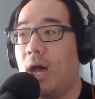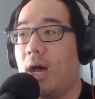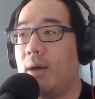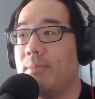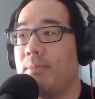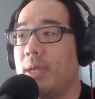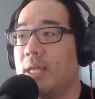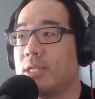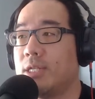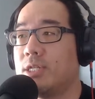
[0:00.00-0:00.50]

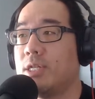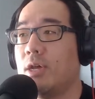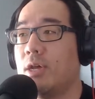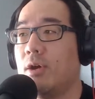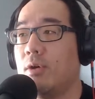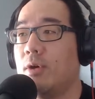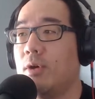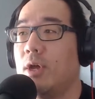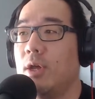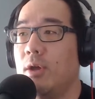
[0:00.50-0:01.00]
Um, and
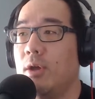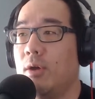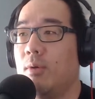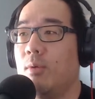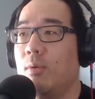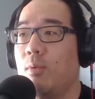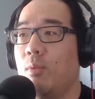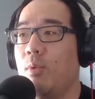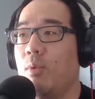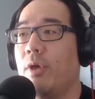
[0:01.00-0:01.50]
so,
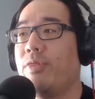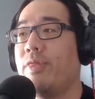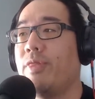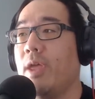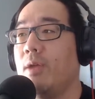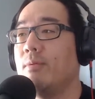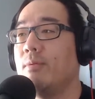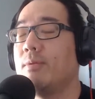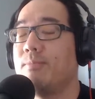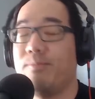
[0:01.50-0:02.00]
what
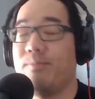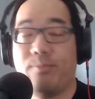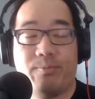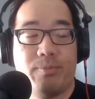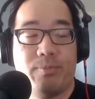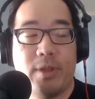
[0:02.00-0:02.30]
they would,